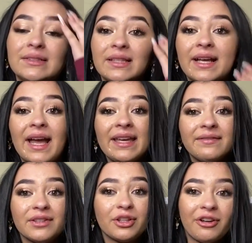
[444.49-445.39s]
I
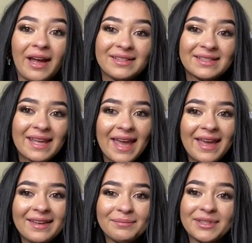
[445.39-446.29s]
even cried
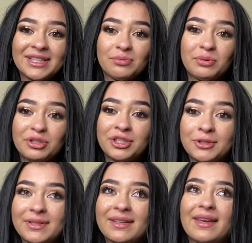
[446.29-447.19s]
today because we were
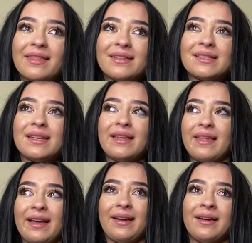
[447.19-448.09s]
shooting together.
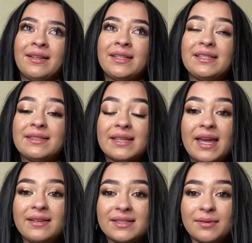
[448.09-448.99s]
Like, he
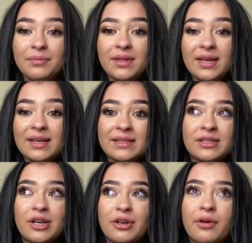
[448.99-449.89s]
said something and I
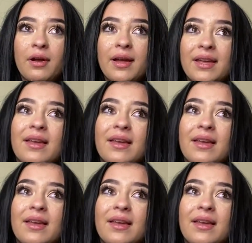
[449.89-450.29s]
started crying.